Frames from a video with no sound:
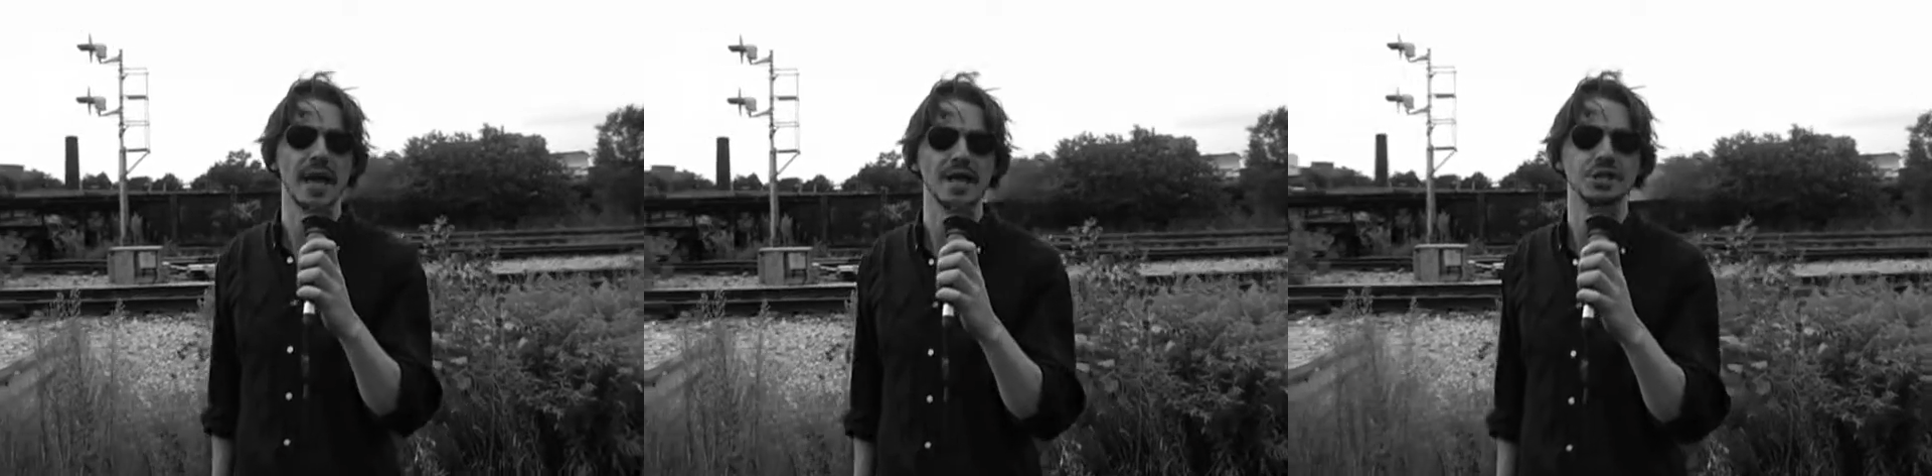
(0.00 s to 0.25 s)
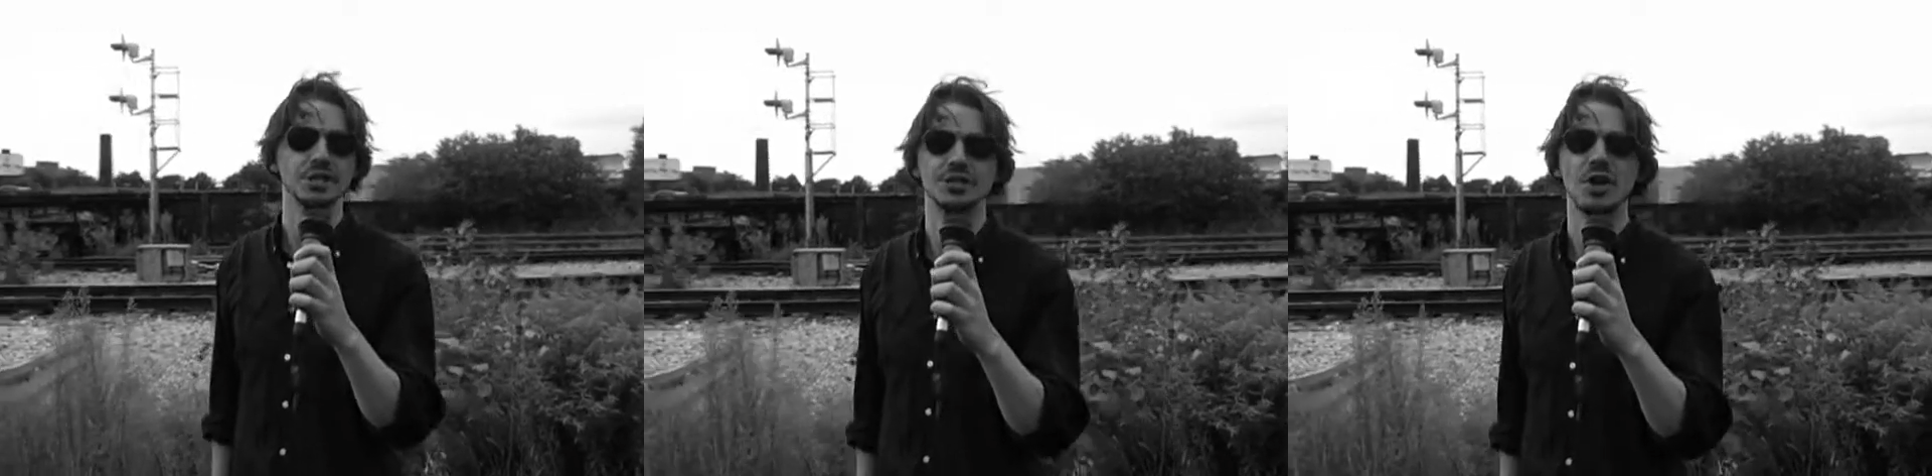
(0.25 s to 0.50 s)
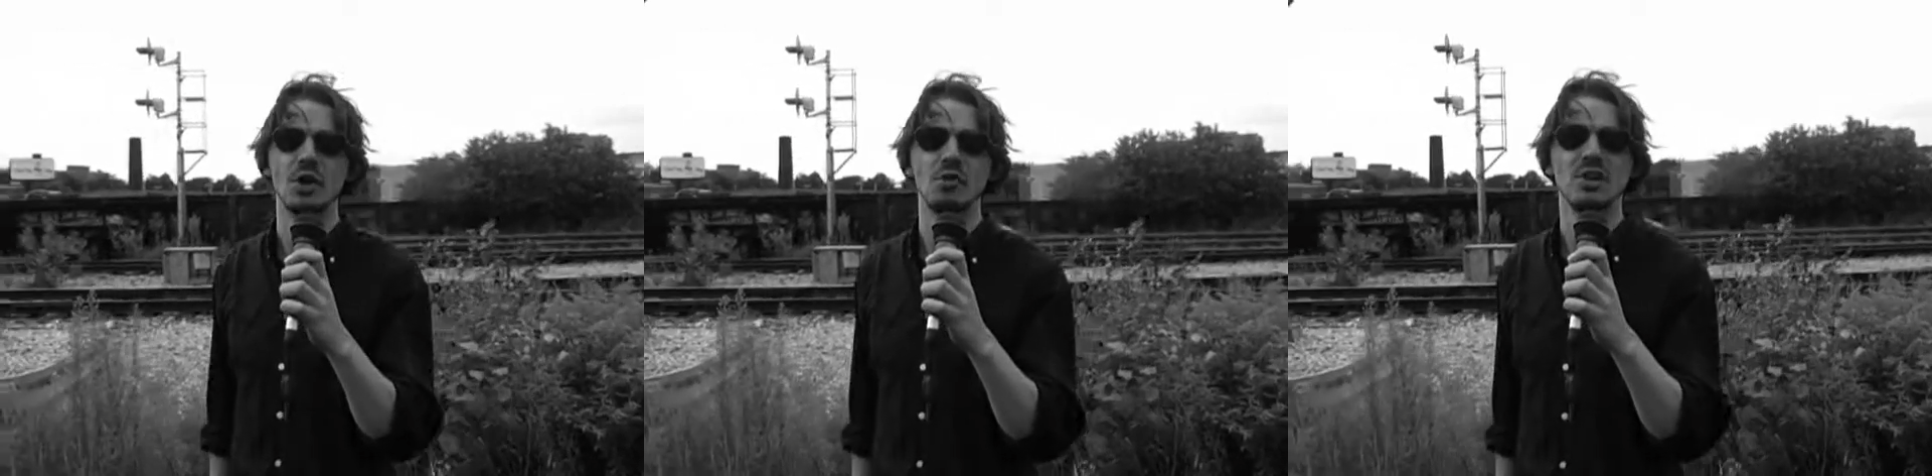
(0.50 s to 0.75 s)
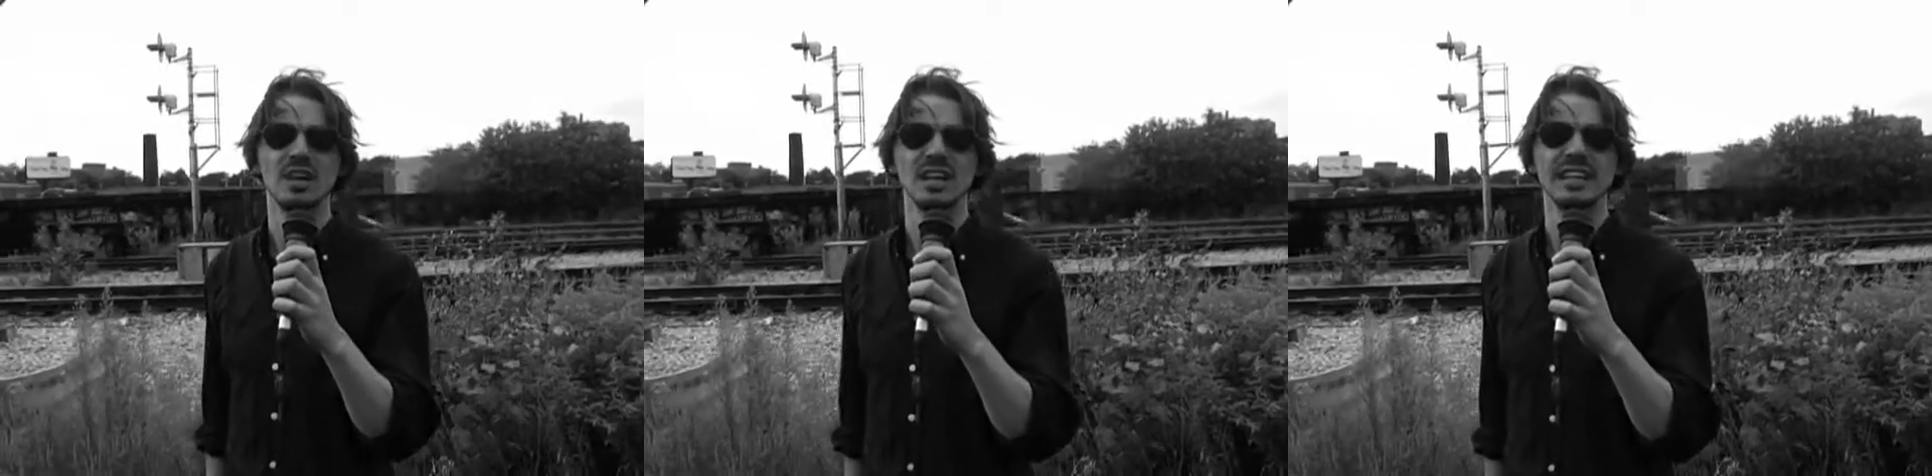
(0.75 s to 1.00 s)
matches,
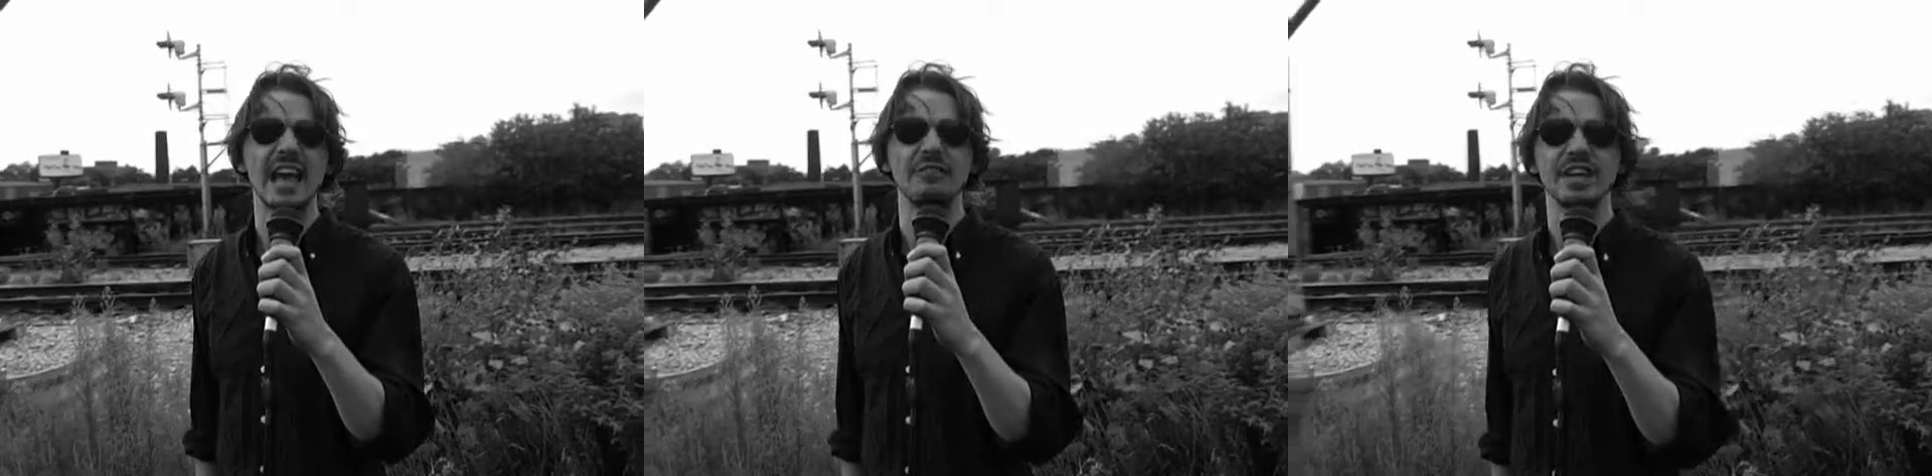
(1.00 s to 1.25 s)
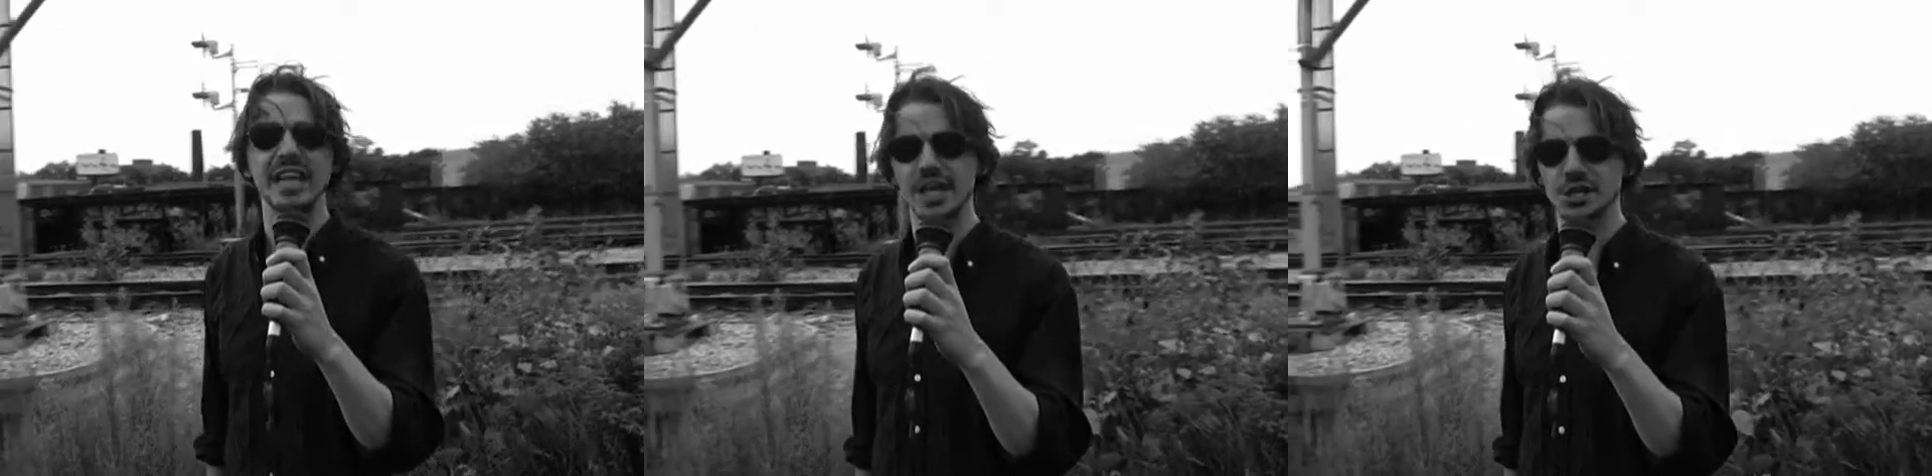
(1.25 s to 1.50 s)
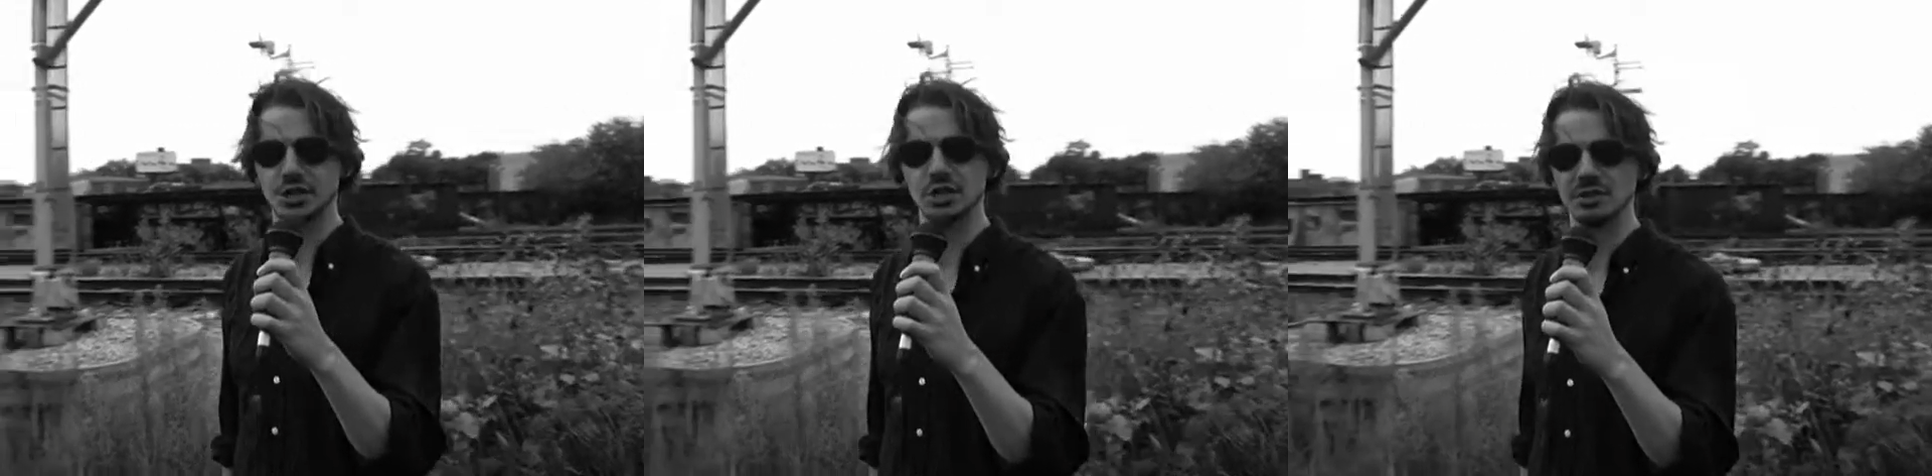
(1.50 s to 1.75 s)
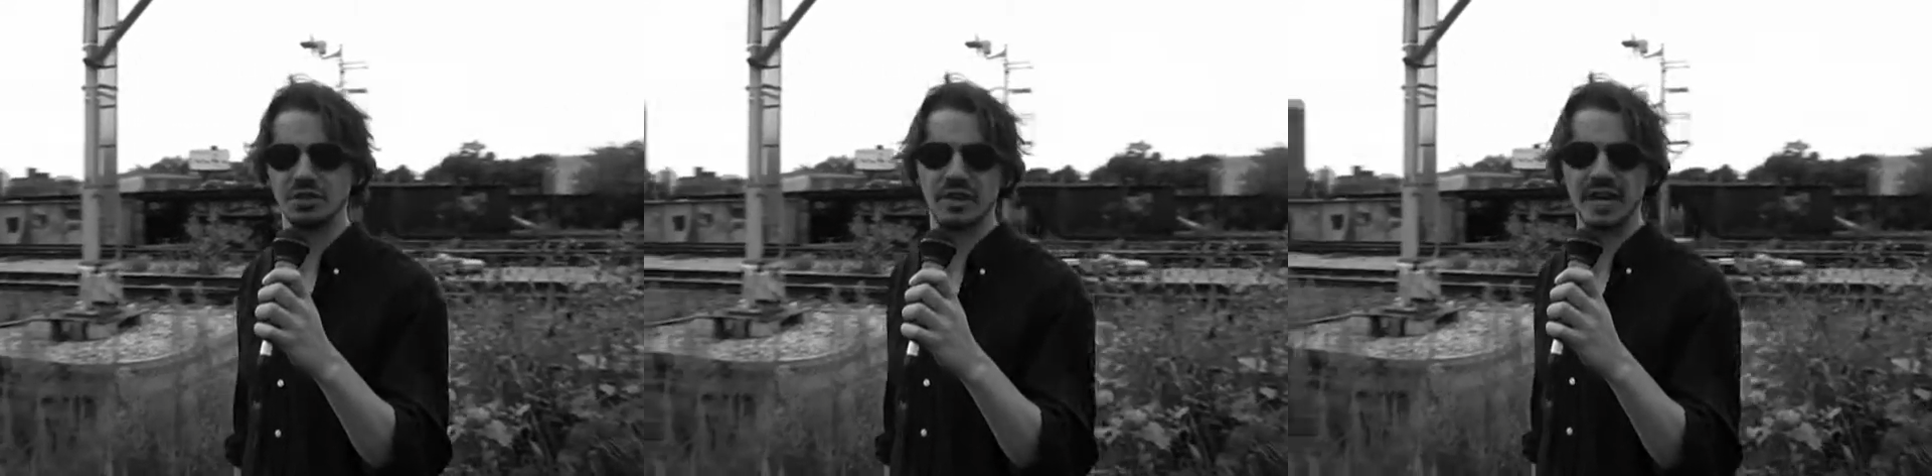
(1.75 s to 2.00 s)
no
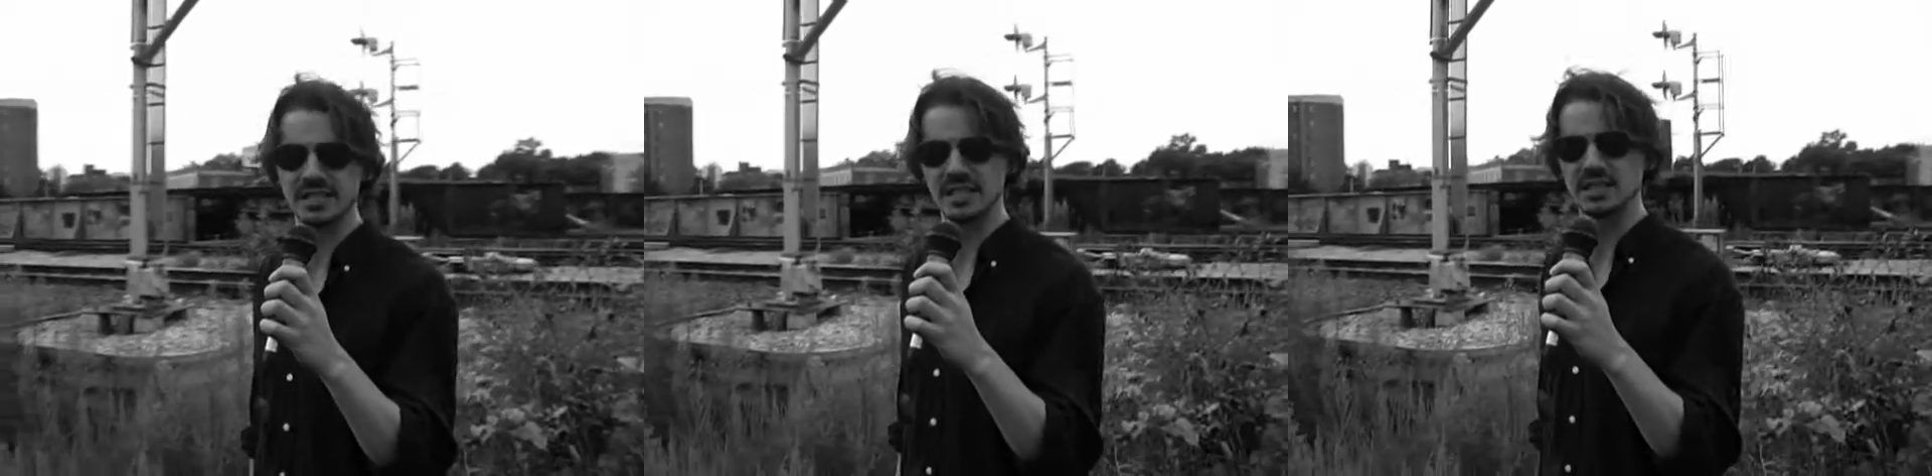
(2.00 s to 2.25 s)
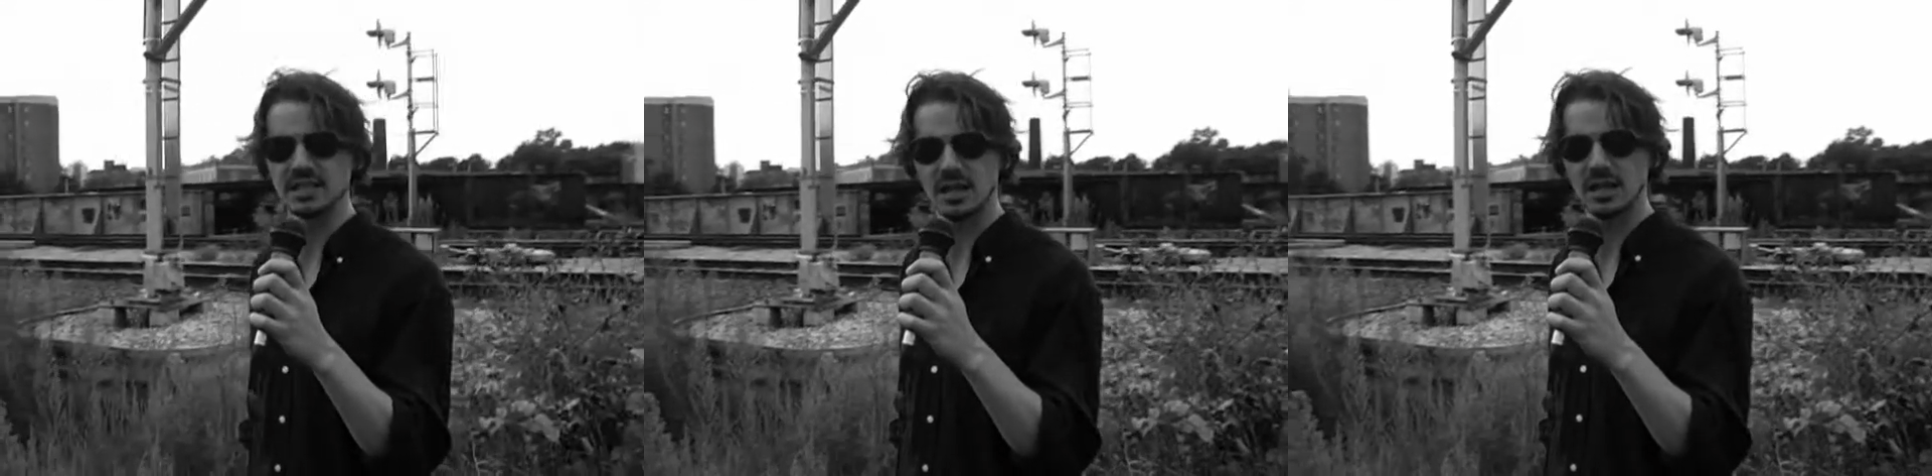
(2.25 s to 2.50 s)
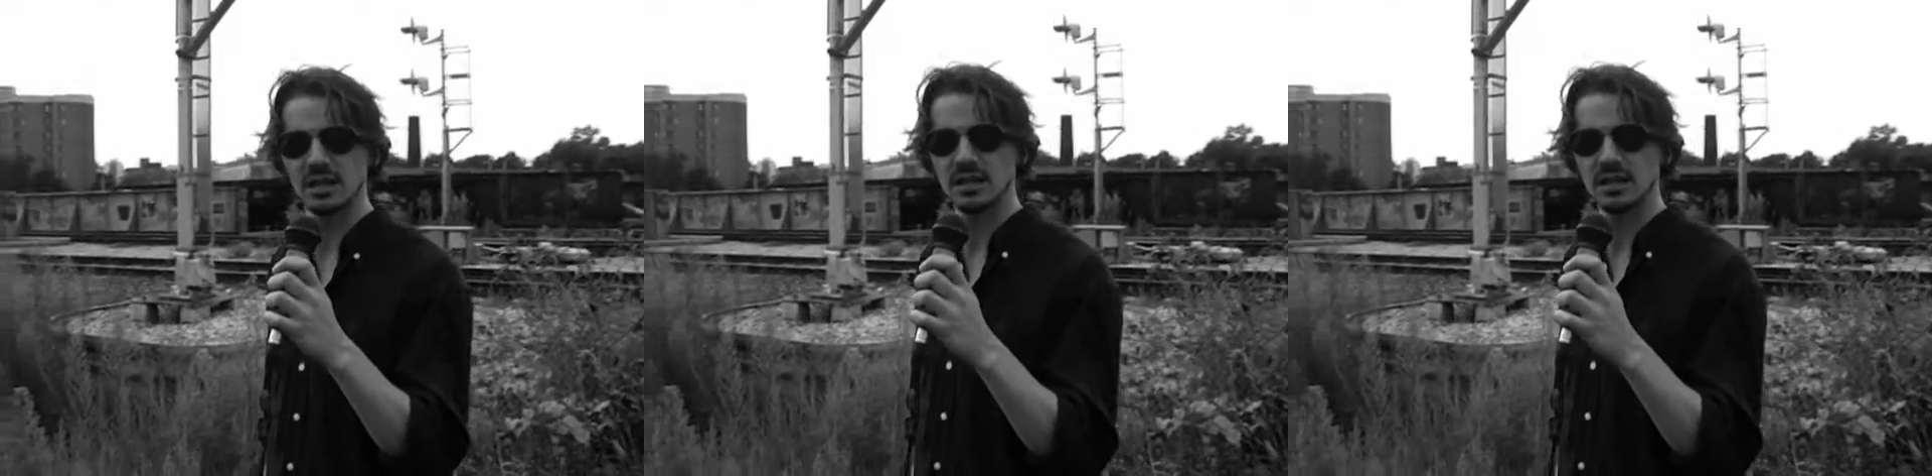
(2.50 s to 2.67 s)
navigational devices.